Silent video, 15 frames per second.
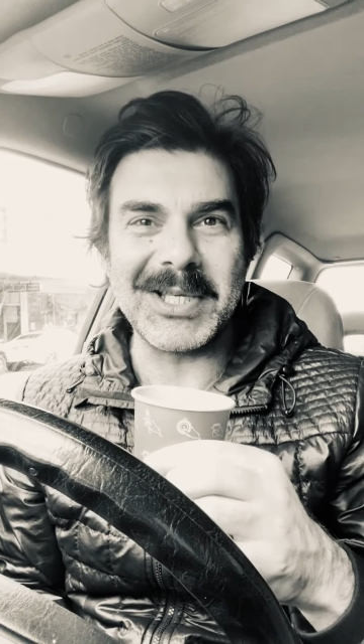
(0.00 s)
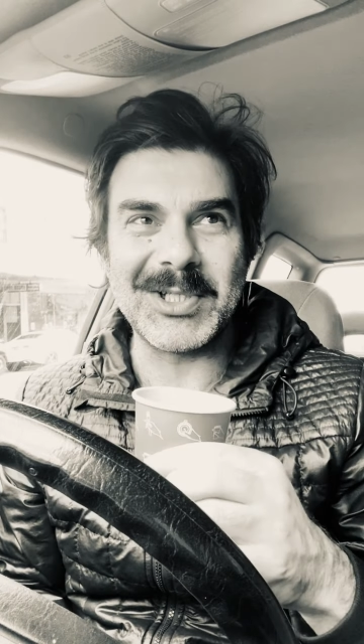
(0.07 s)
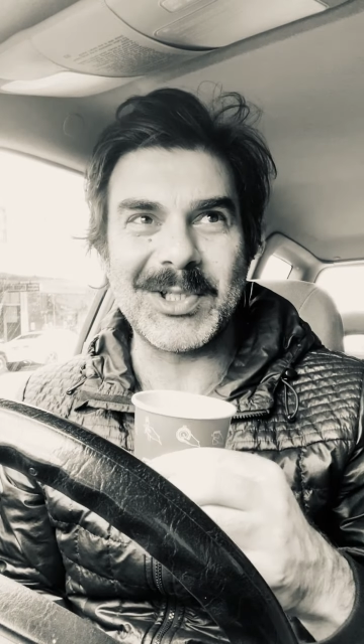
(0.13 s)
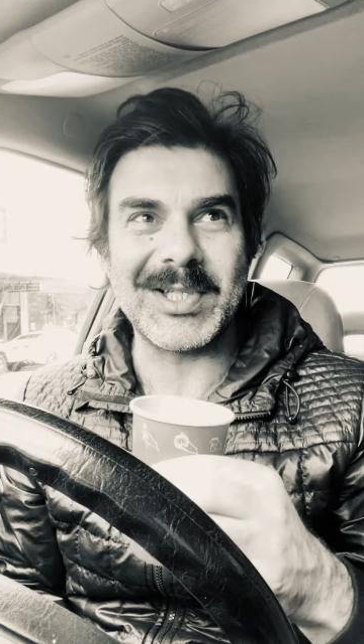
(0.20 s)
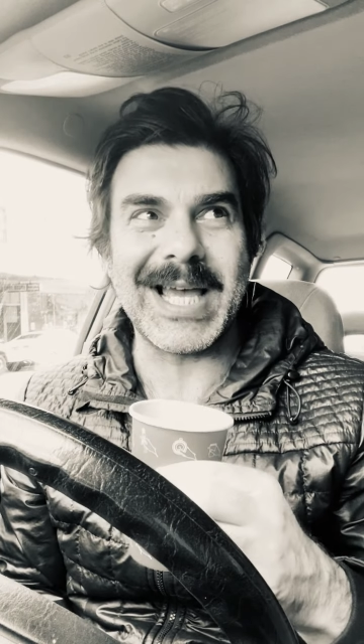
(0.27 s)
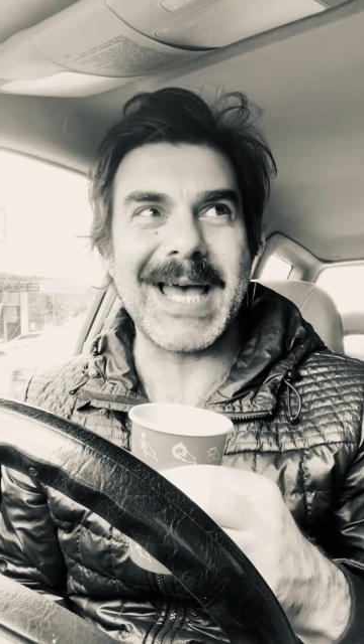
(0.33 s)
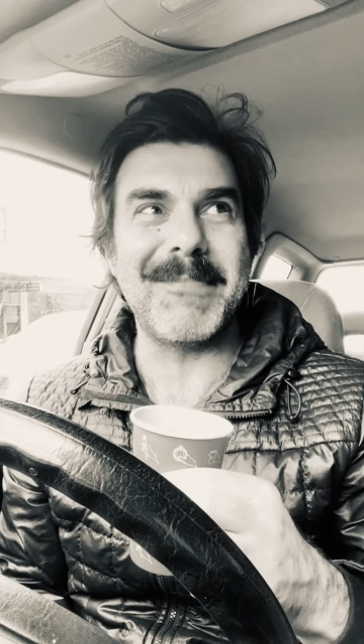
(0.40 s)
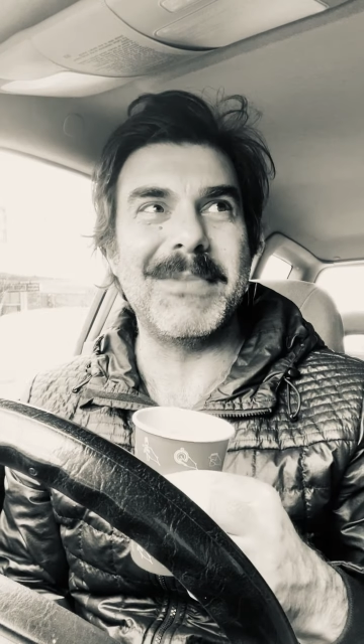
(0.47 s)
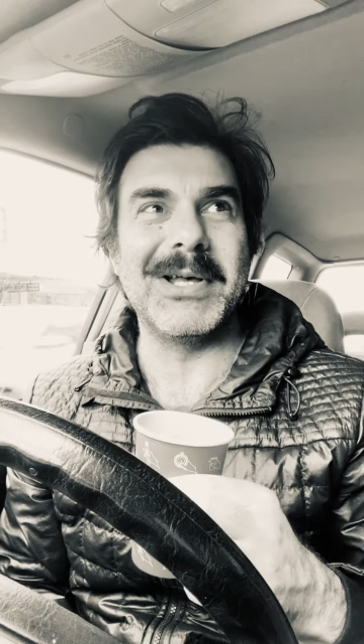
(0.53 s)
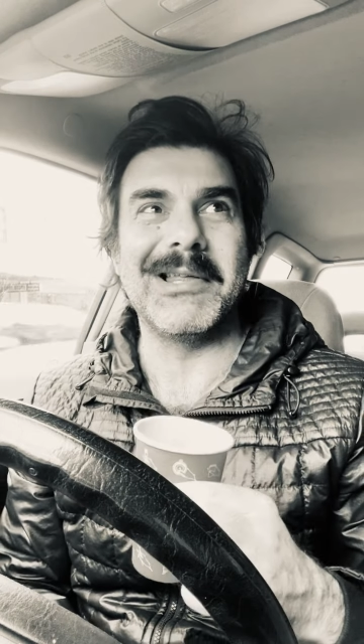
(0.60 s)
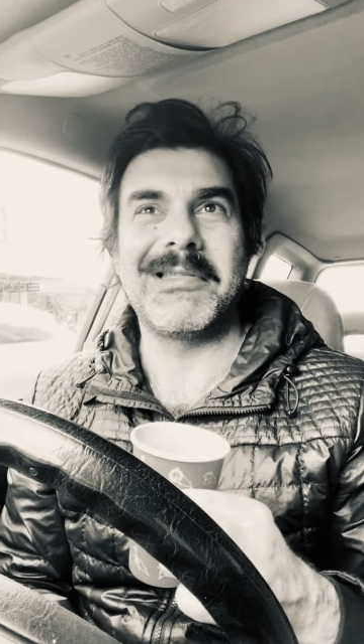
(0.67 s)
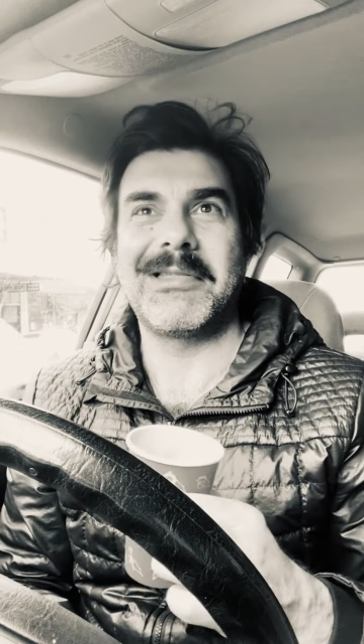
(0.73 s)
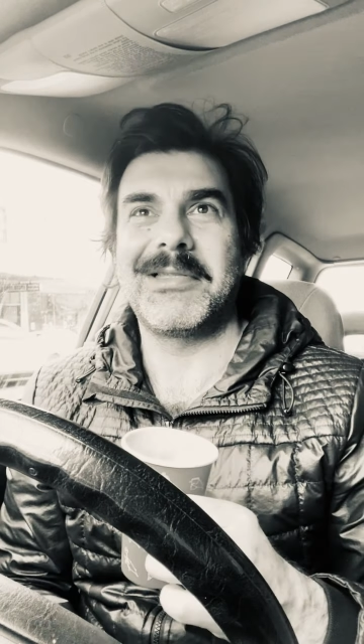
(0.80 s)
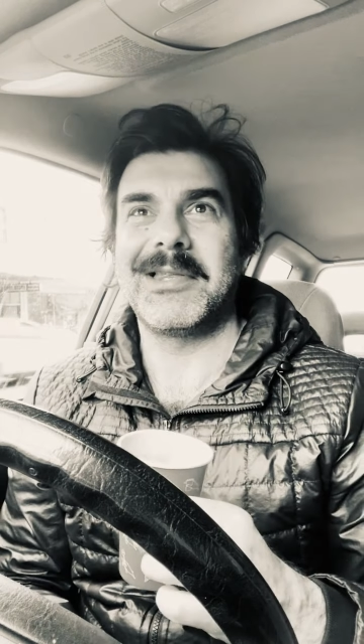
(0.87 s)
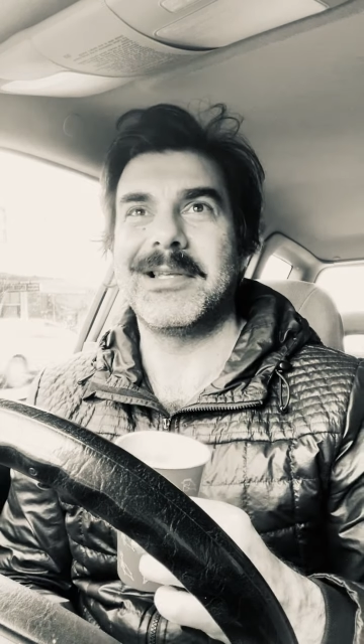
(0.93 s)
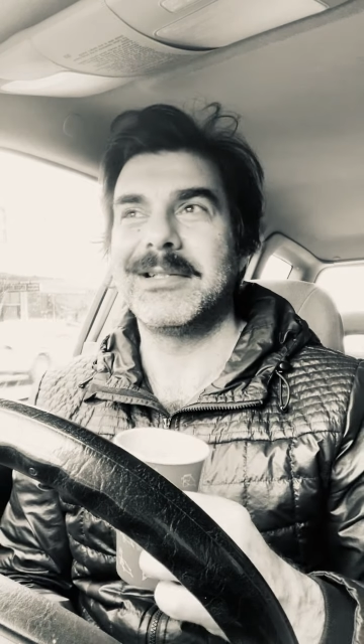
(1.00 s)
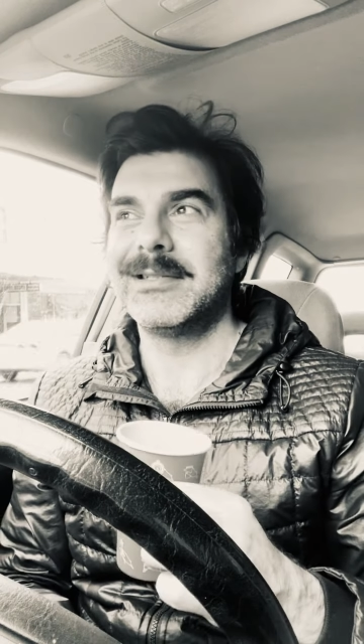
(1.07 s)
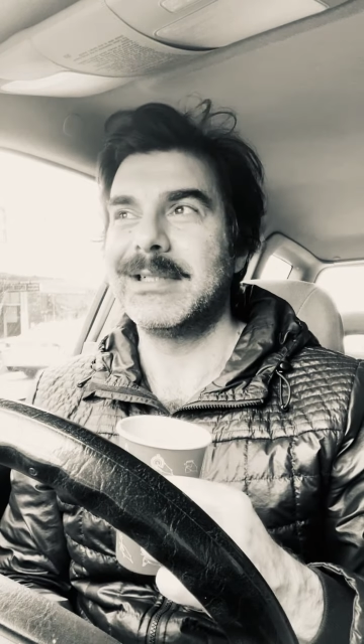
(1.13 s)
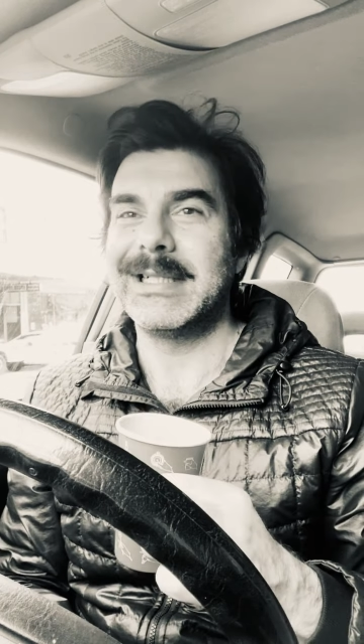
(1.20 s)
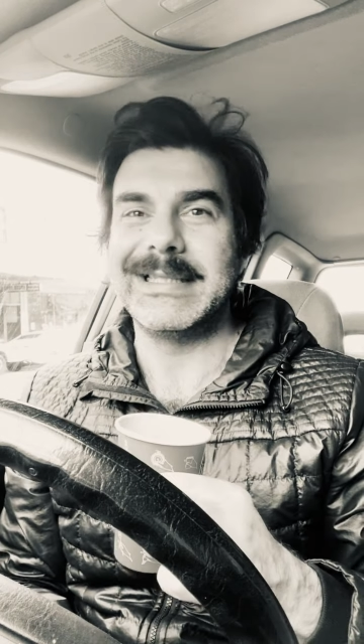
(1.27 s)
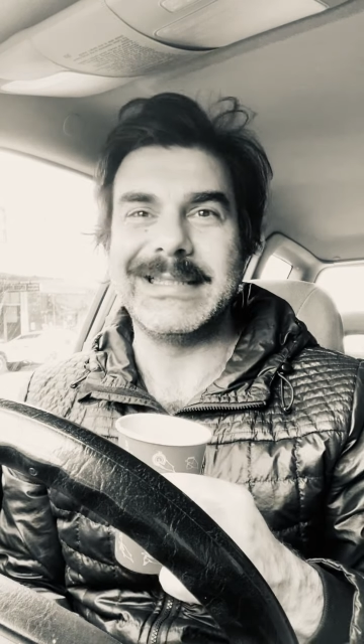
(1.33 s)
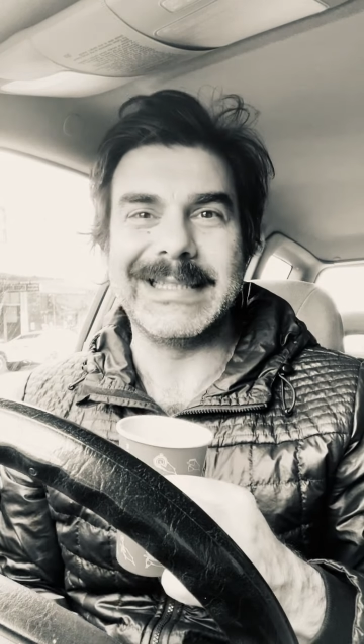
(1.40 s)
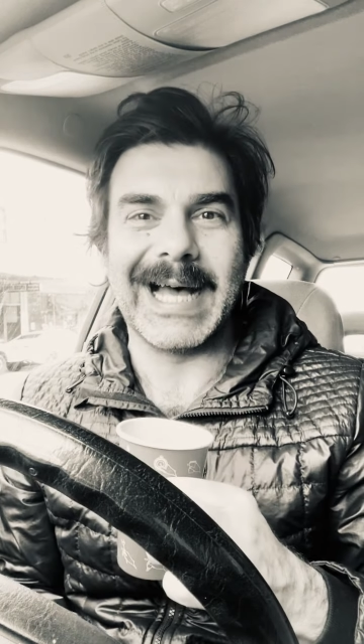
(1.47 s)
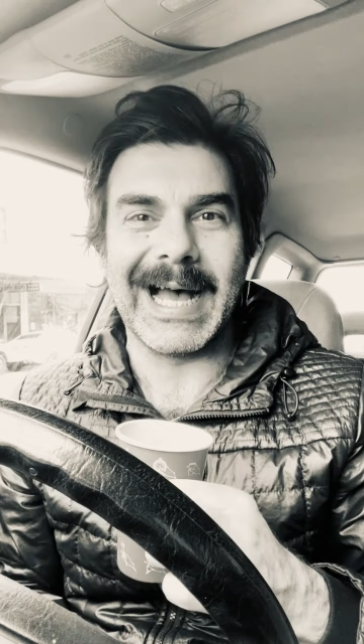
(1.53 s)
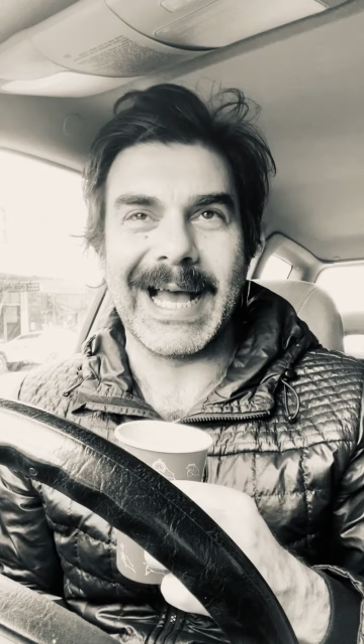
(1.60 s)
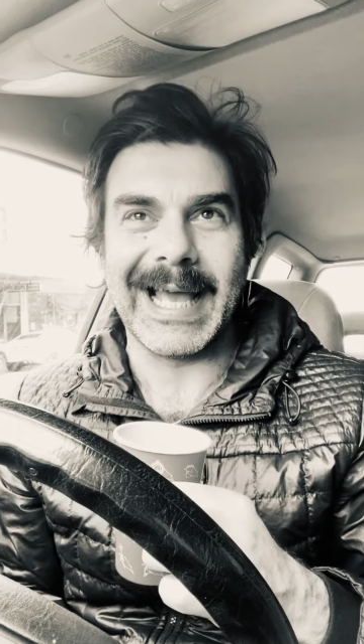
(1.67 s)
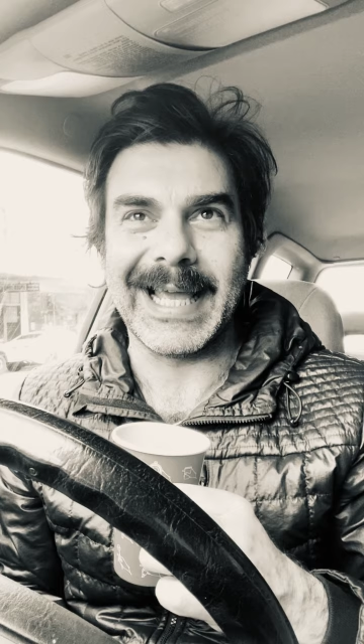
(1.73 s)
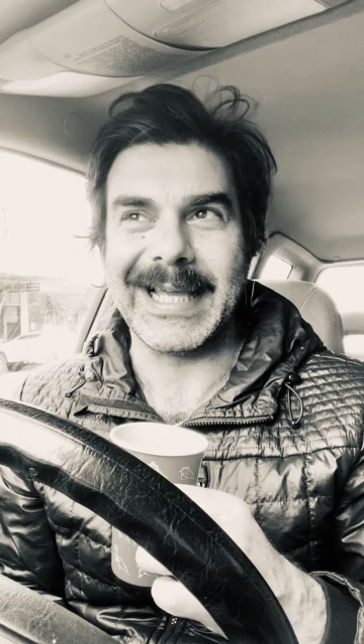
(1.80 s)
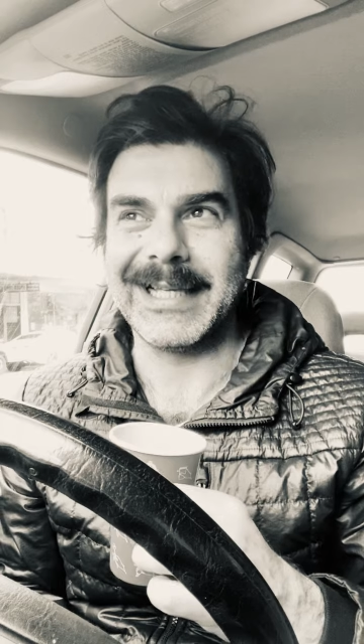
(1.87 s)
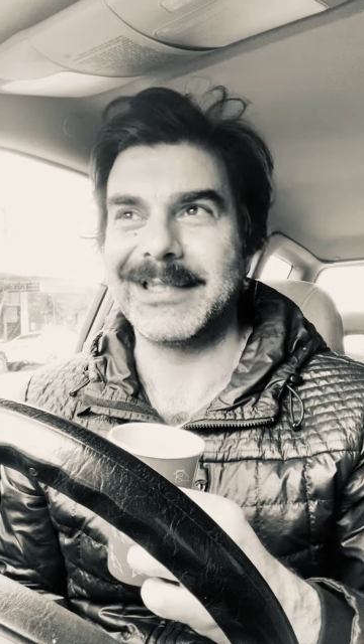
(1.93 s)
Sabbath
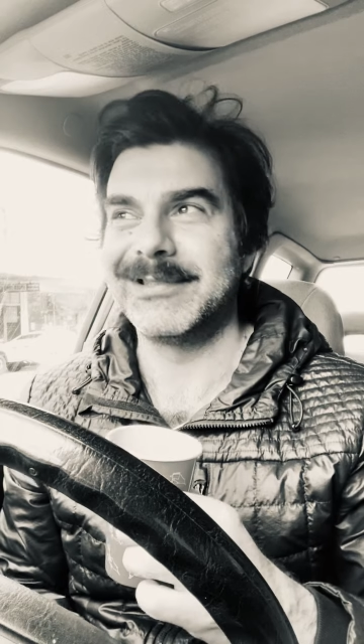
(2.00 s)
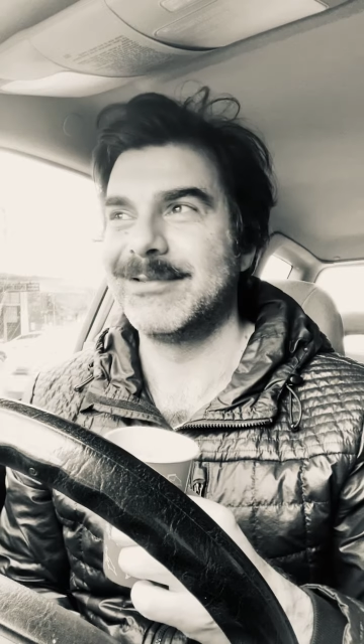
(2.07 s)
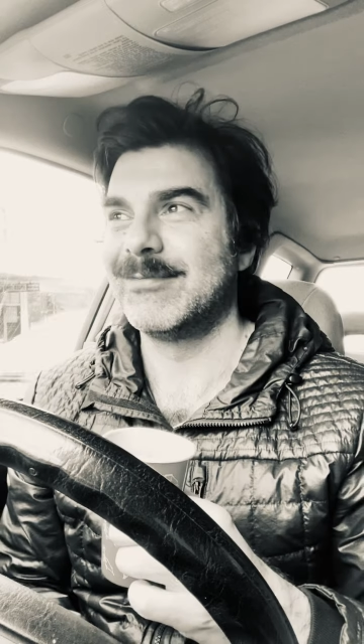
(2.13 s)
day.